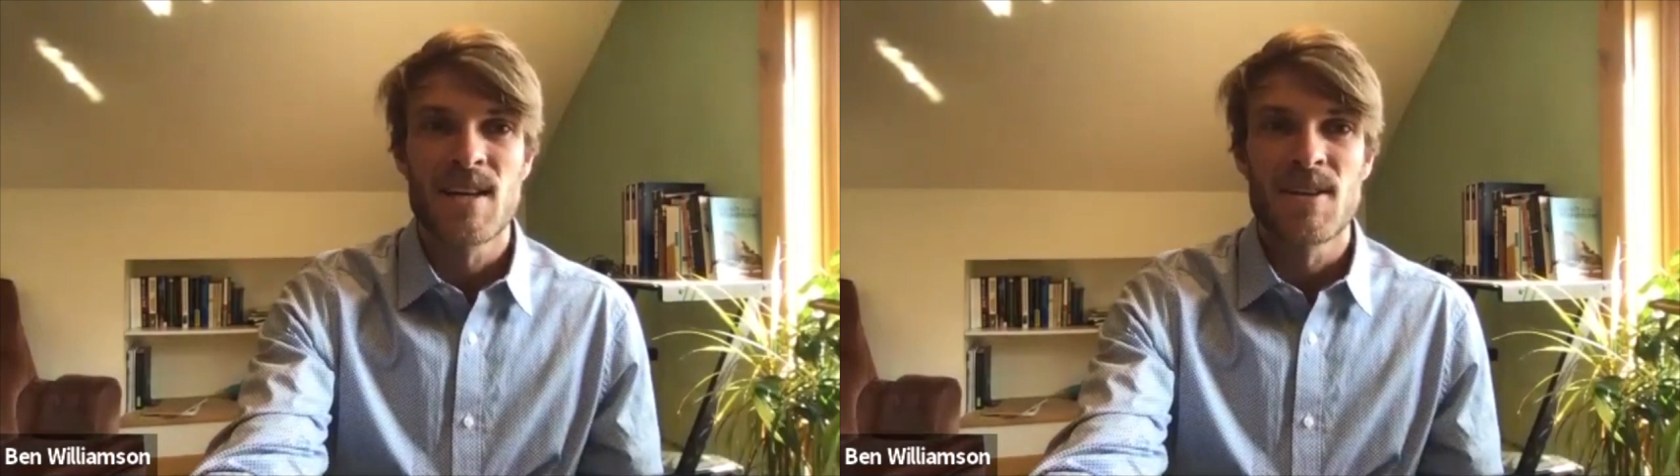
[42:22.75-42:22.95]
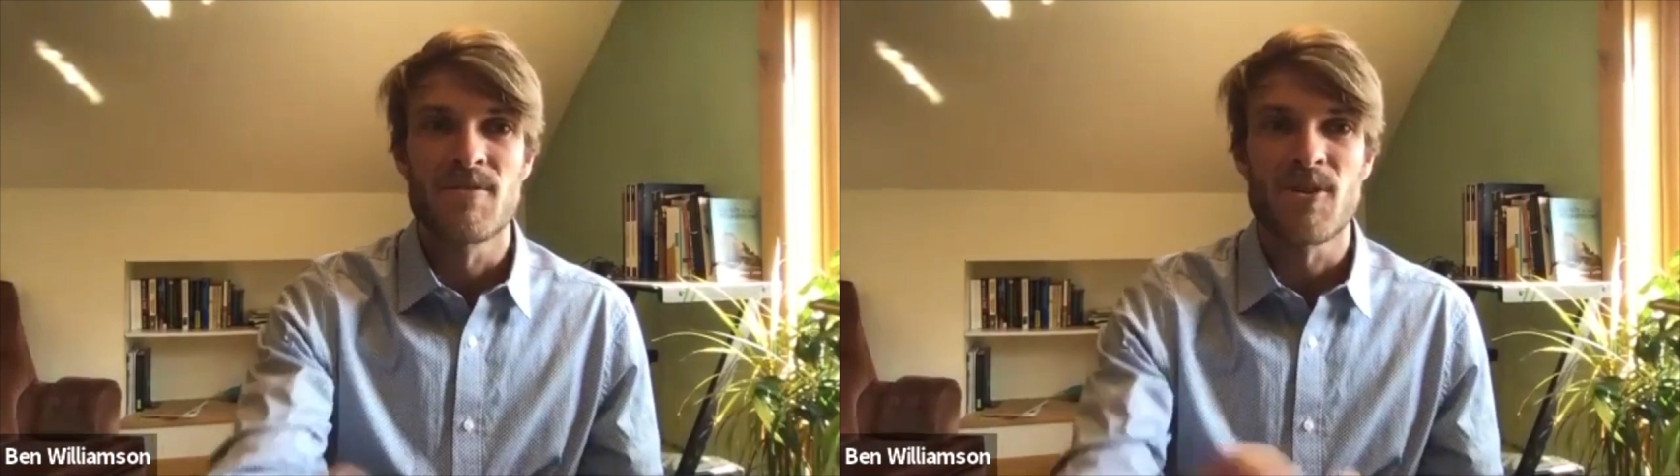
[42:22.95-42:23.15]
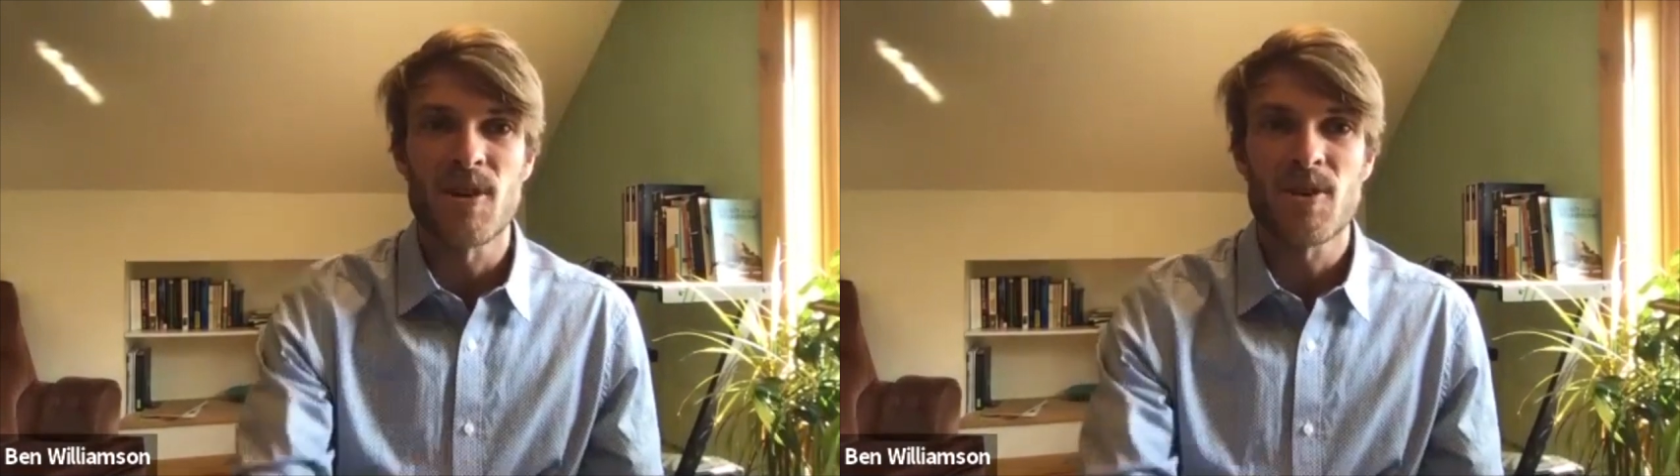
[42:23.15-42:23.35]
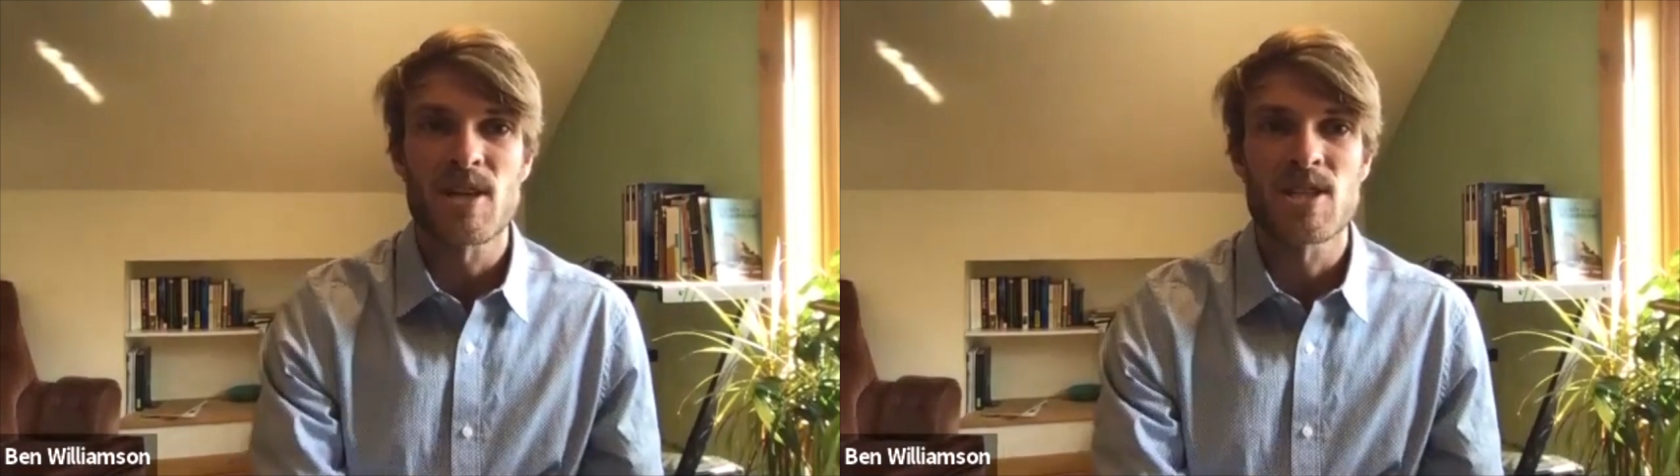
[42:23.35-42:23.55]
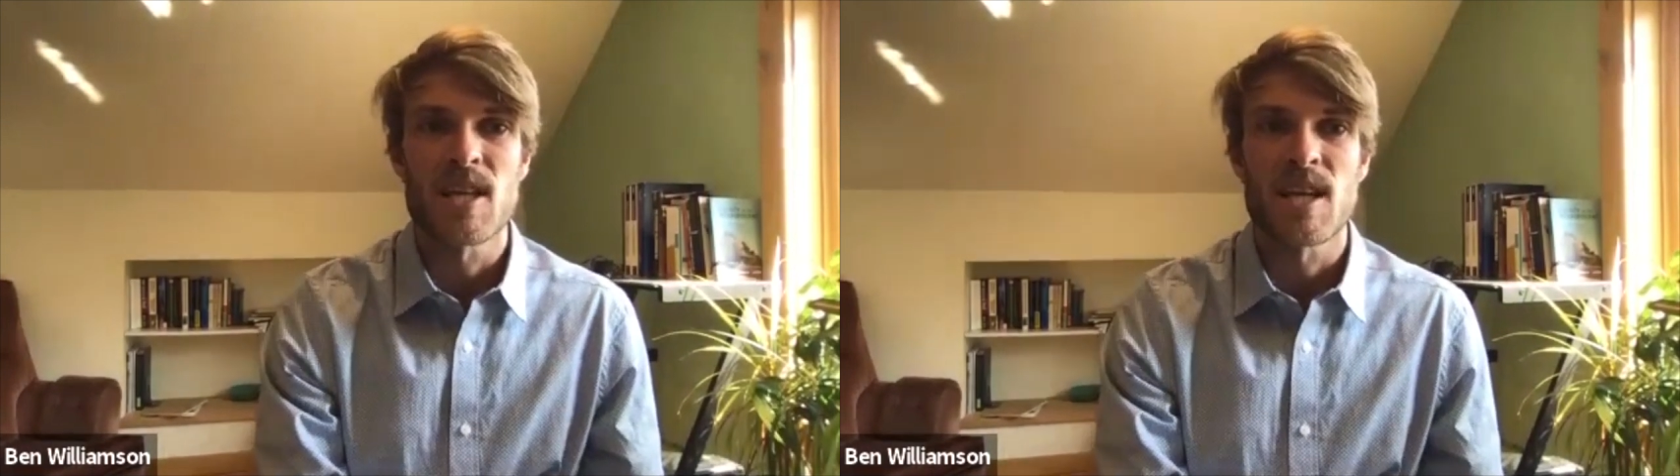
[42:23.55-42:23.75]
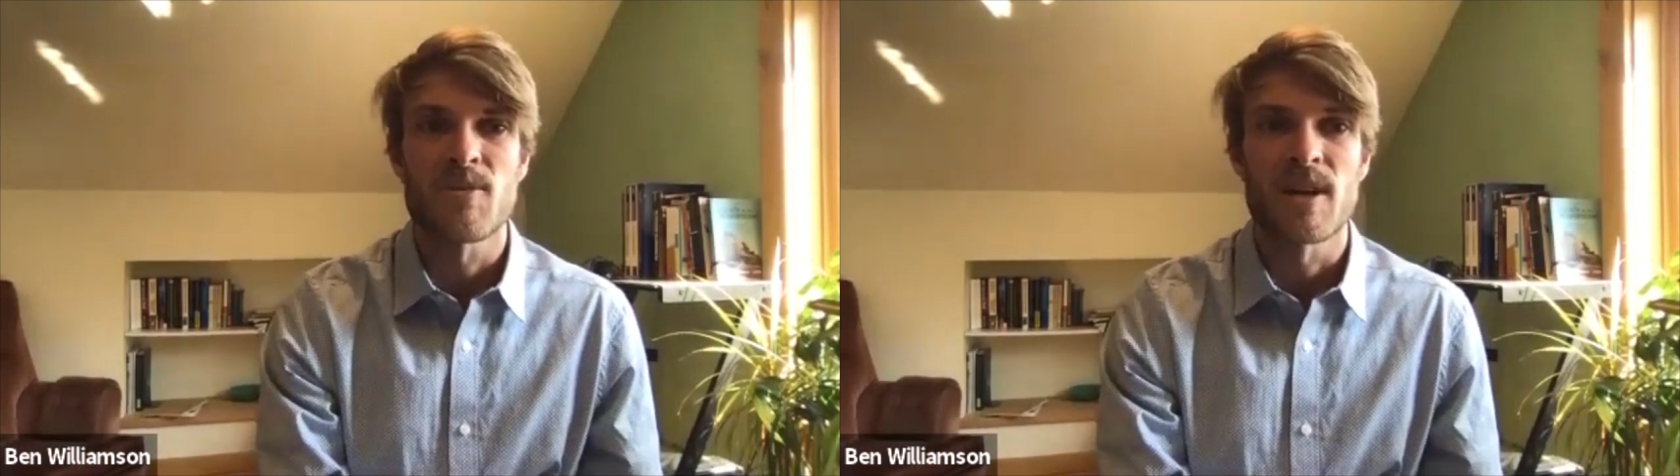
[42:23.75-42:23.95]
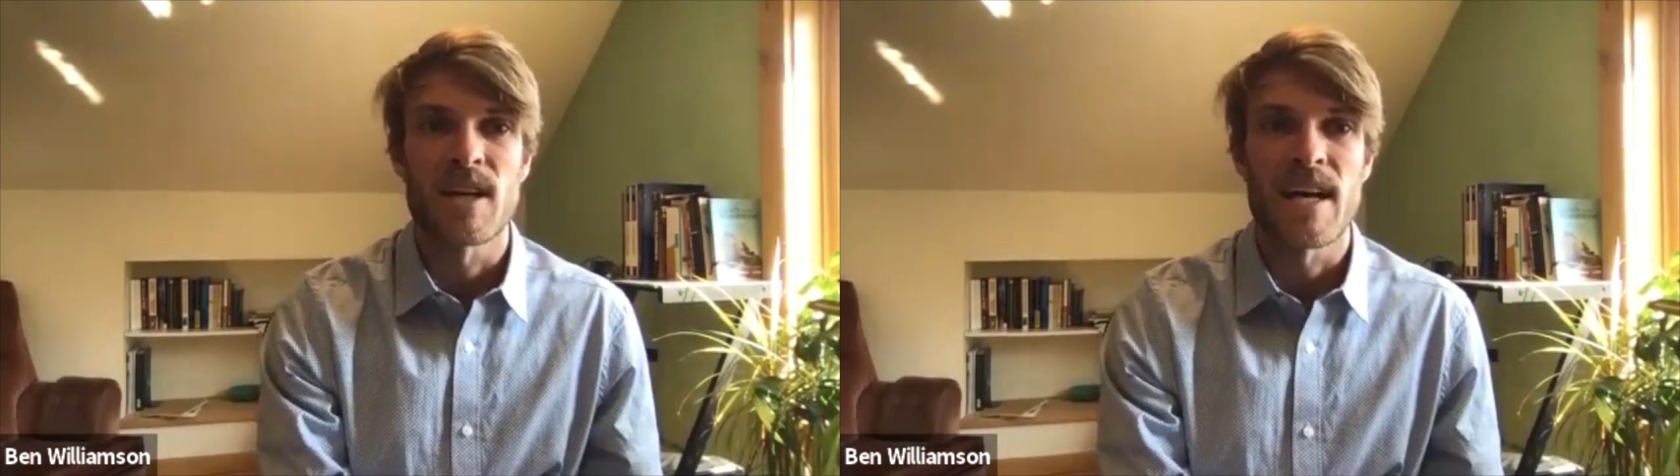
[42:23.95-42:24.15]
The fourth question that I wanted to